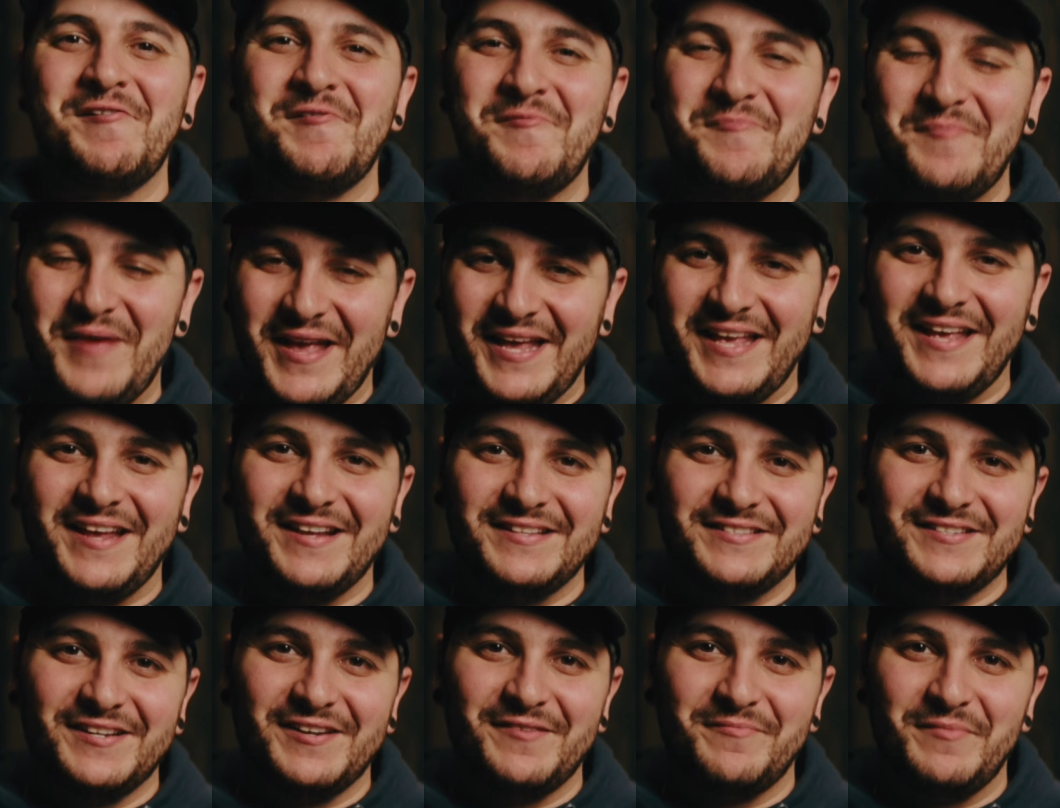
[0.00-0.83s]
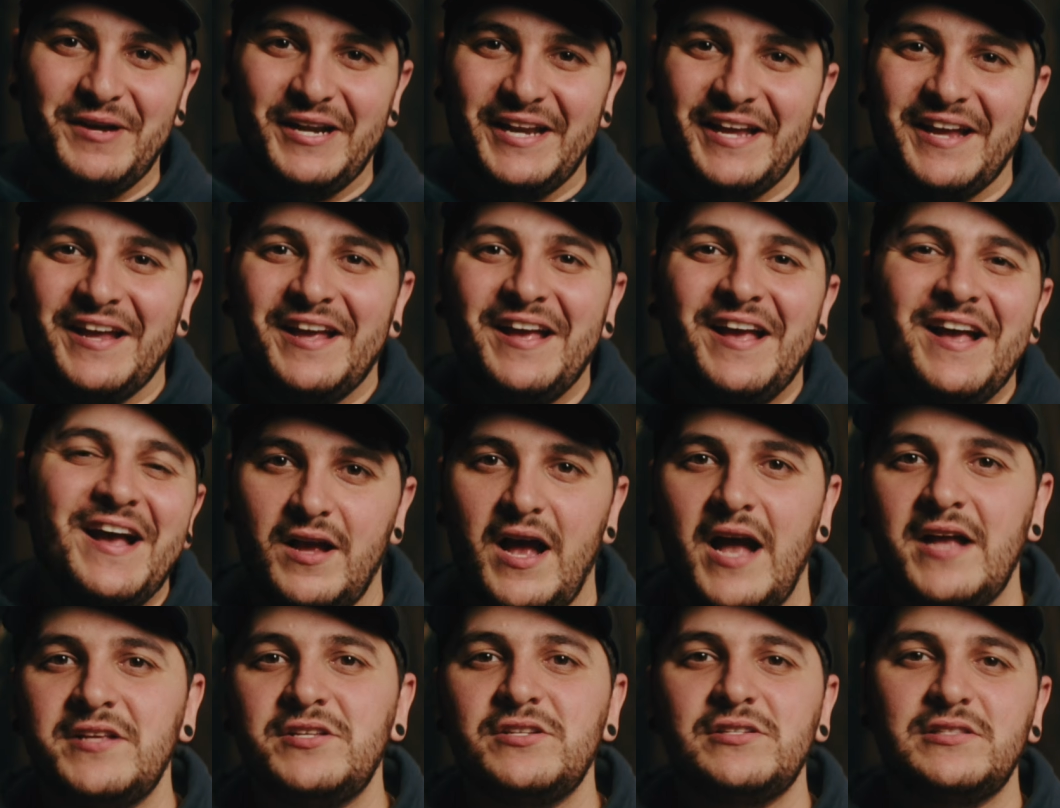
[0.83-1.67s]
making a ton of money.
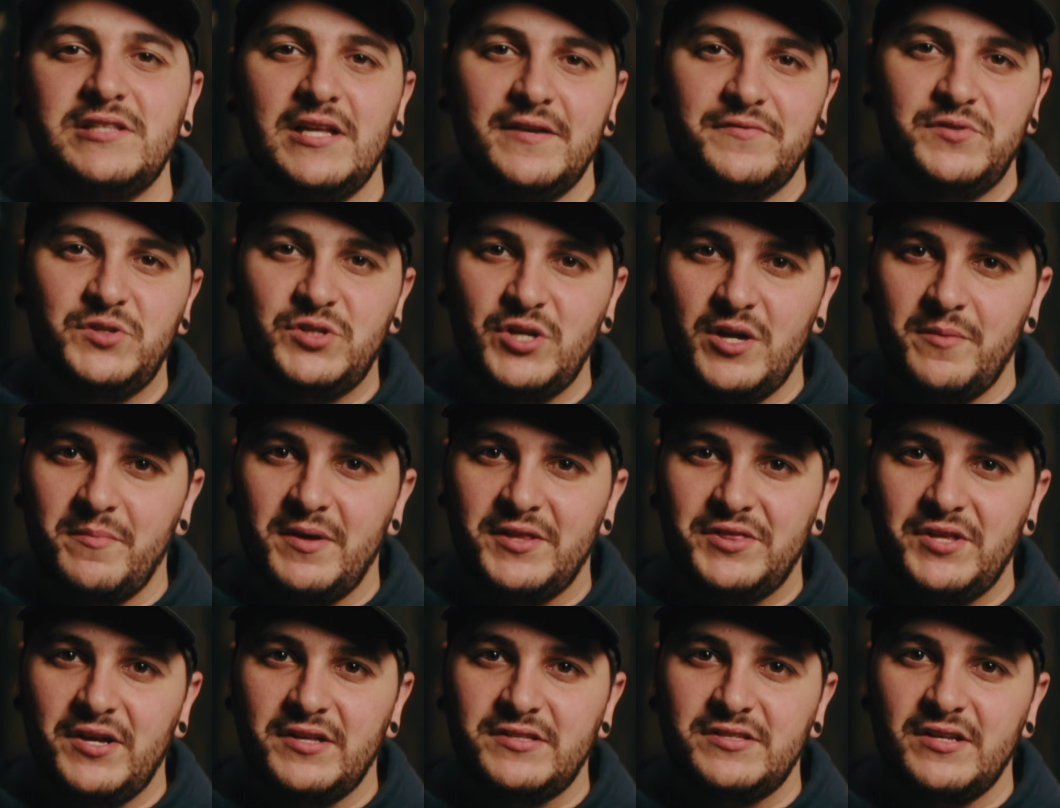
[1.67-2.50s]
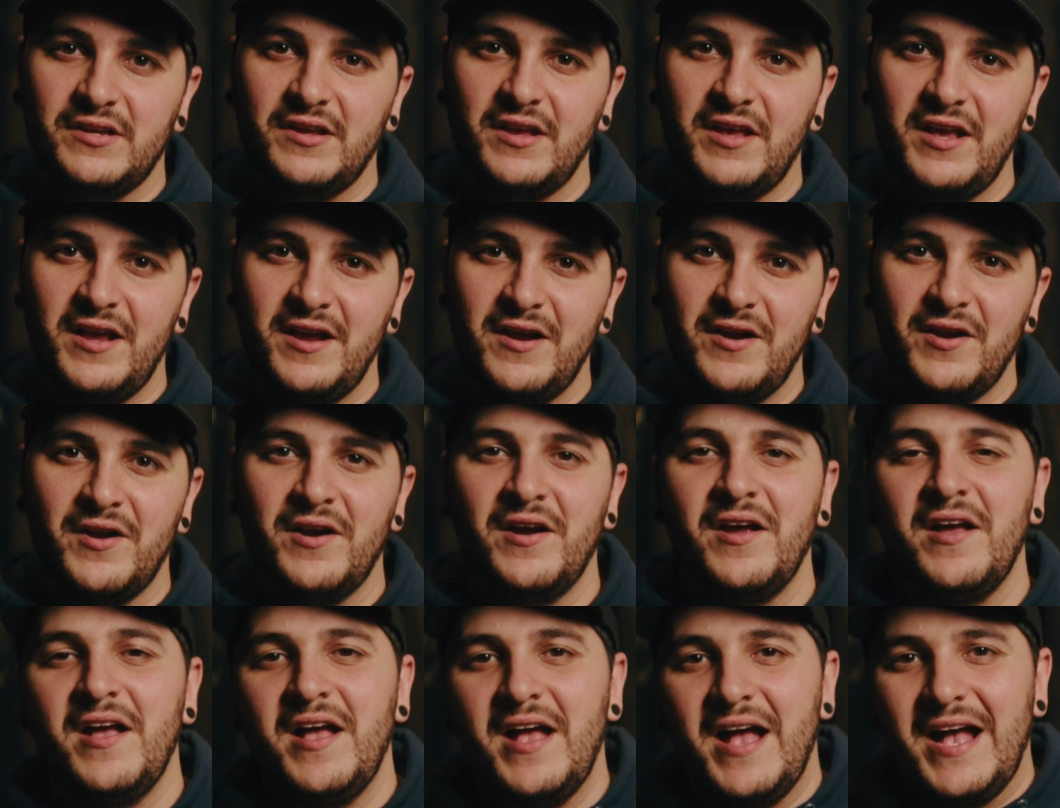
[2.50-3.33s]
I just love sharing my thoughts on gear,